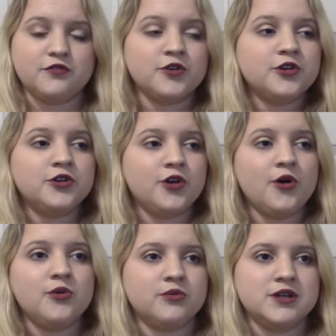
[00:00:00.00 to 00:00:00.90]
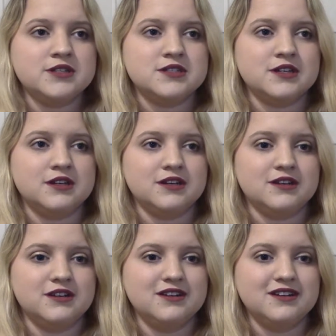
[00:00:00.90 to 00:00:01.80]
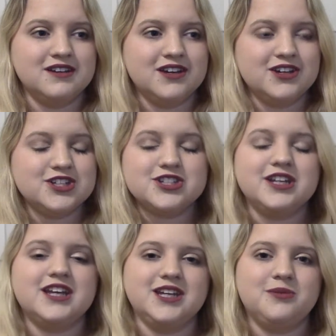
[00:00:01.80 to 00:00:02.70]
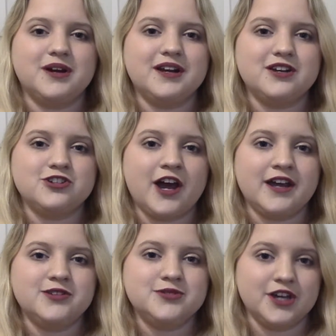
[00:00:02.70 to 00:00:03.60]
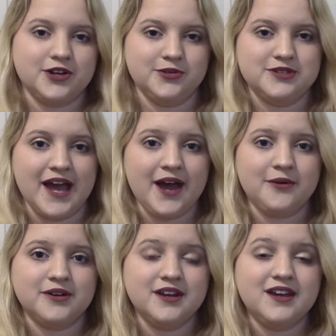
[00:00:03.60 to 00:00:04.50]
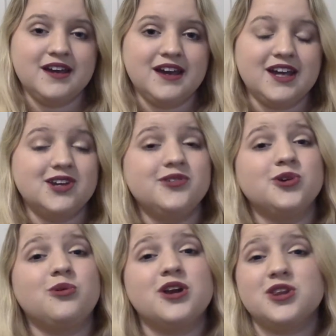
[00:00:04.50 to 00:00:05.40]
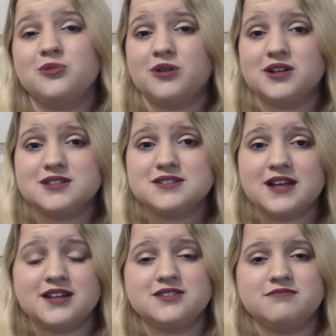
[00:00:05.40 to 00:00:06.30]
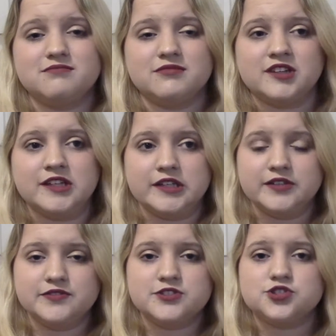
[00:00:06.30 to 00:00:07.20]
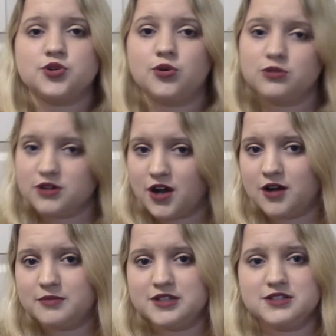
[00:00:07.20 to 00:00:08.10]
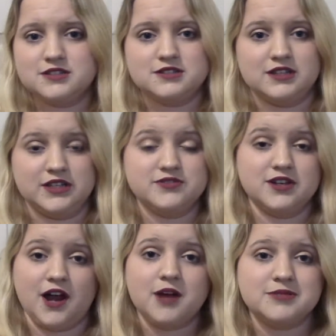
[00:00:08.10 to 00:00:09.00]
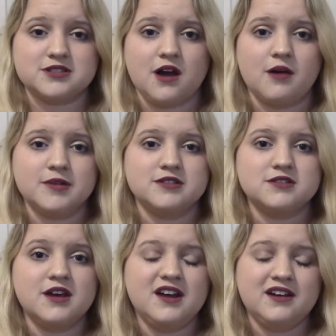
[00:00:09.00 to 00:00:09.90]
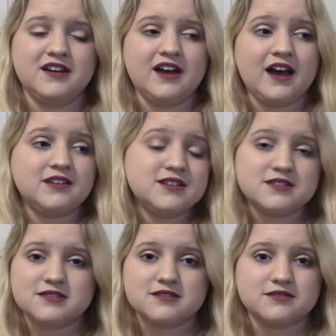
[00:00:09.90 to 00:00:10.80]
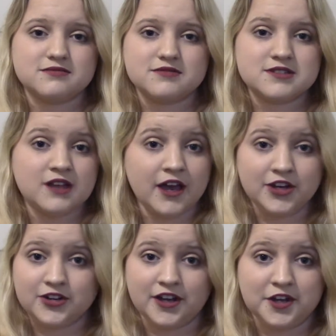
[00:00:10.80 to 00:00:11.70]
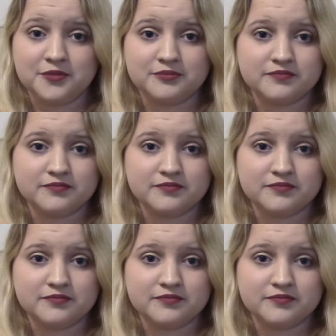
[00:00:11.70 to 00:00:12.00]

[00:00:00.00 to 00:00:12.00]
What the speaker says: For no reason should anyone try to tear you down. And if you're one of the ones that leaves troll comments and leaves anonymous comments, at least sign your name.